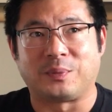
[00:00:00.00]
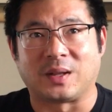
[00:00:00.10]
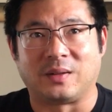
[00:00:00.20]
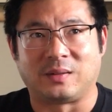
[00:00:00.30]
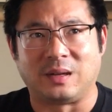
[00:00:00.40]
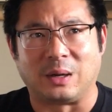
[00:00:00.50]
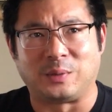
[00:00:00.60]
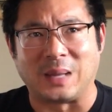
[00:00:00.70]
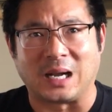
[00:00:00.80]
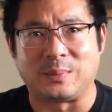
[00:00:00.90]
because I was
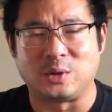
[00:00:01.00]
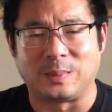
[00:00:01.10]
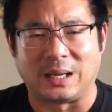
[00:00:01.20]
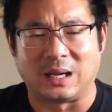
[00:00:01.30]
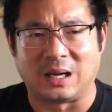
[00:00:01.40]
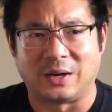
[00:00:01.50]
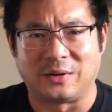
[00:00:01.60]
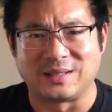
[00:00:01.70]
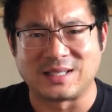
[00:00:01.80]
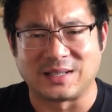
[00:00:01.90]
back up to about
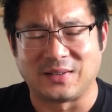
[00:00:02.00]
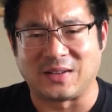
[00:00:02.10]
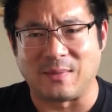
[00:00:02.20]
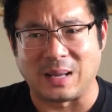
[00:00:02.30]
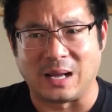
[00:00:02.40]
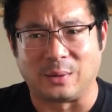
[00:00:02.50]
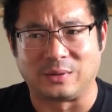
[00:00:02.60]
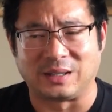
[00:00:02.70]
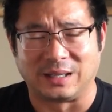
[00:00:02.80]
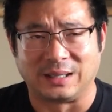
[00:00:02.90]
175
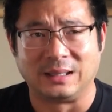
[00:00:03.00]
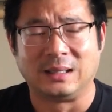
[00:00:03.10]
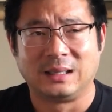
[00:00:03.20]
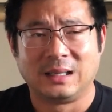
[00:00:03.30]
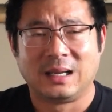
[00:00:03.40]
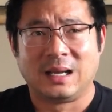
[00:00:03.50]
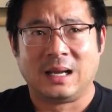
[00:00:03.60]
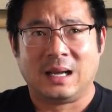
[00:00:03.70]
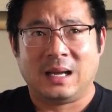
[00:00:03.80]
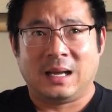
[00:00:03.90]
pounds again.
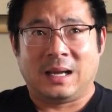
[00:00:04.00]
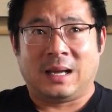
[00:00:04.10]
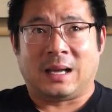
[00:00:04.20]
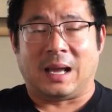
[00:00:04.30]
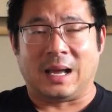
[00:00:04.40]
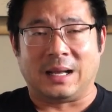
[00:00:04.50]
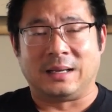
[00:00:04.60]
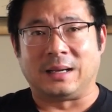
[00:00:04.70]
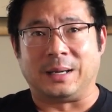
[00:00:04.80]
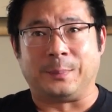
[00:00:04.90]
And